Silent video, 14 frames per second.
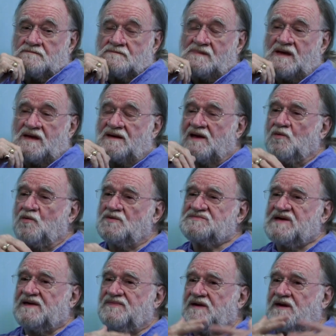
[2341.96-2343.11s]
And I always
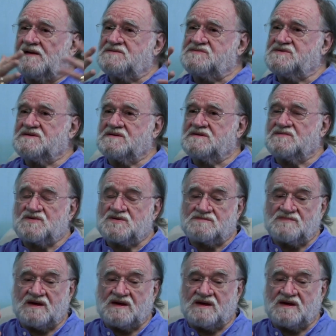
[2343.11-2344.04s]
had the idea that